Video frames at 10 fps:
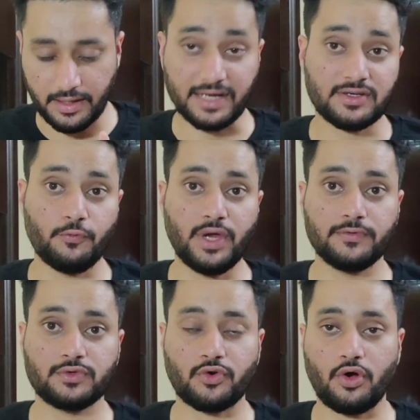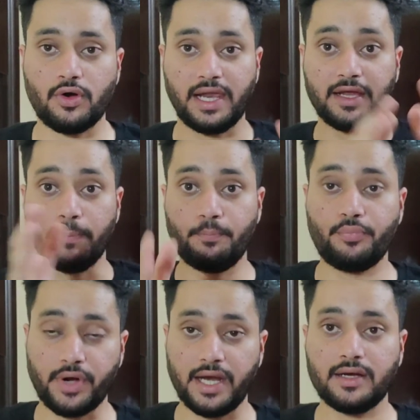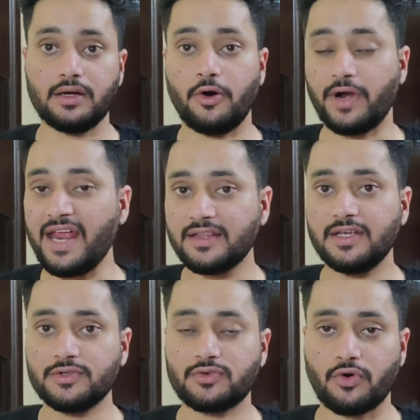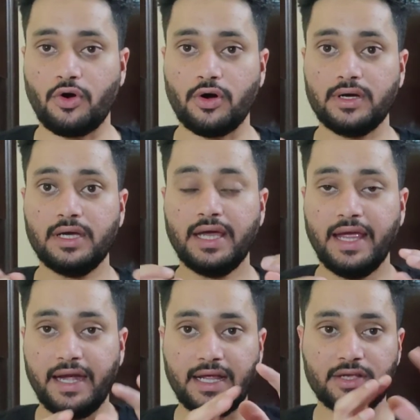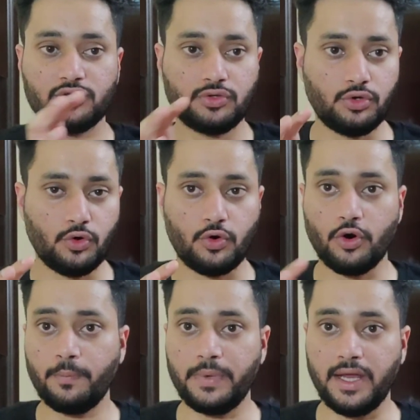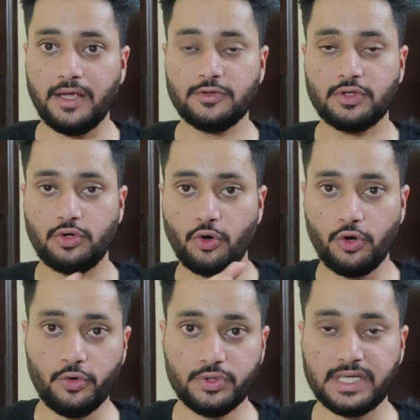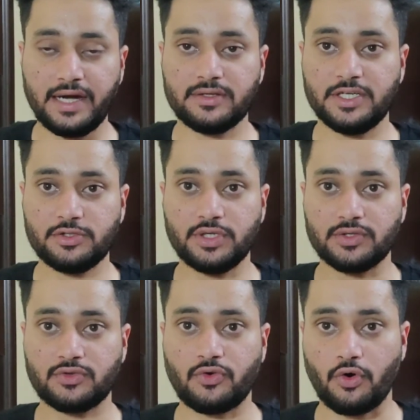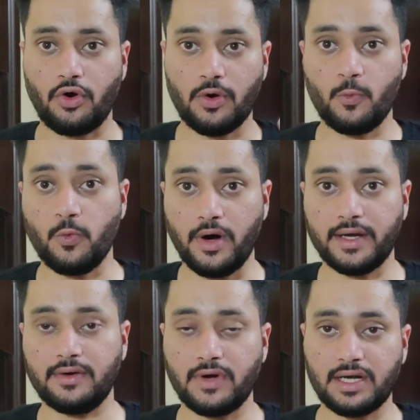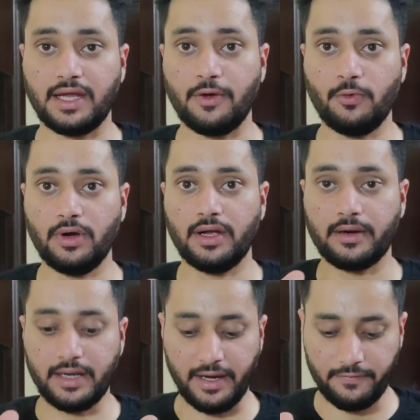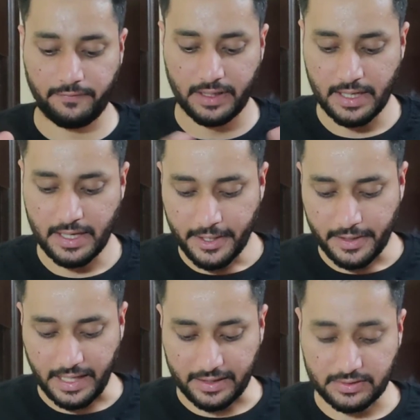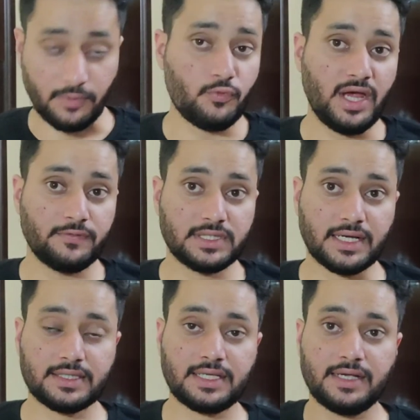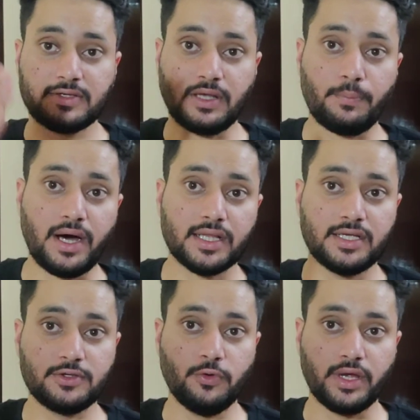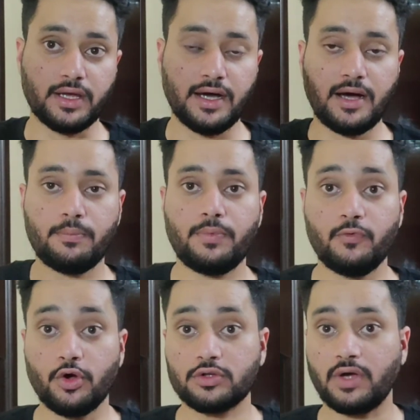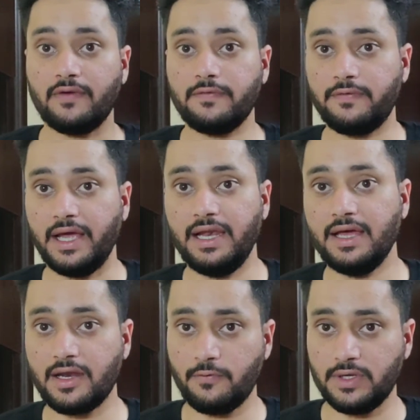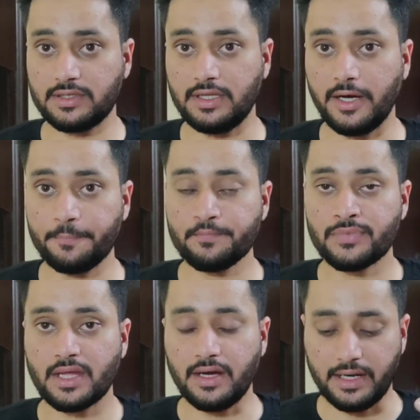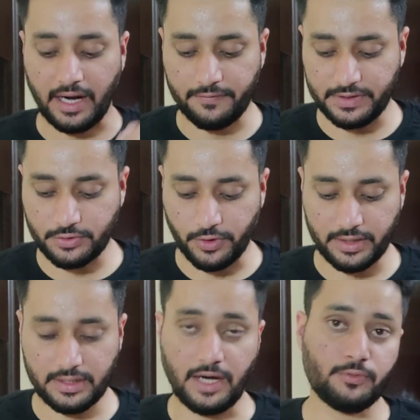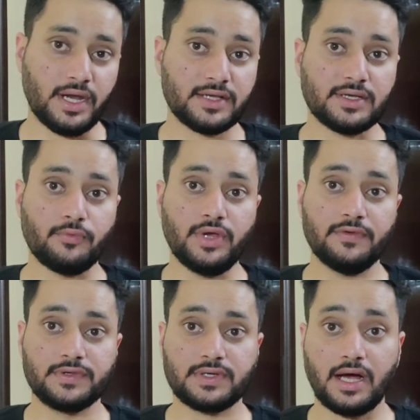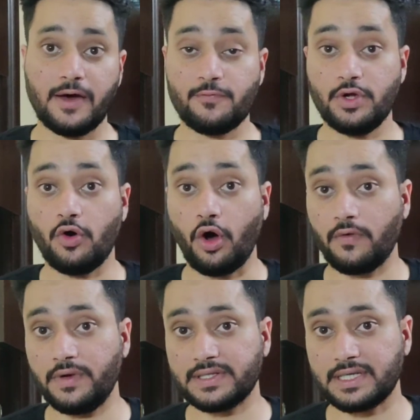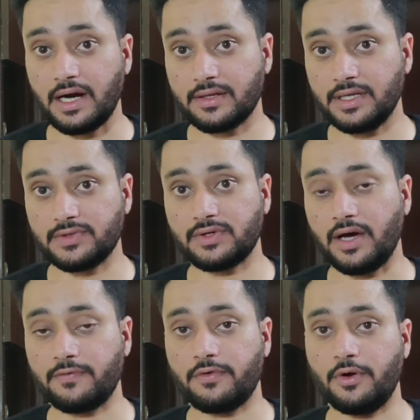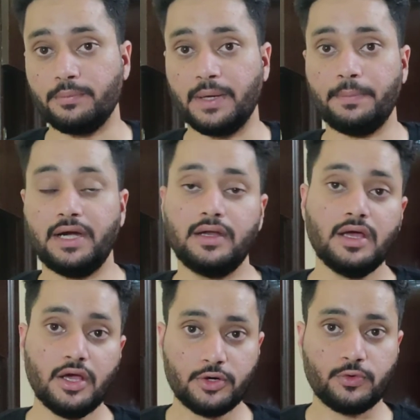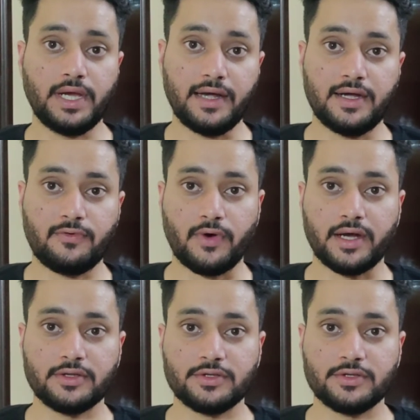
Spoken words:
Next up we have strong, like a brick or anything strong, it has no openings, no loose ends, it's just strong, one rectangular glyph. Next up we have success, the path is going up. We also have failure, in which the graph is going down. Next up we have star, we always start the star from the mid to get it right.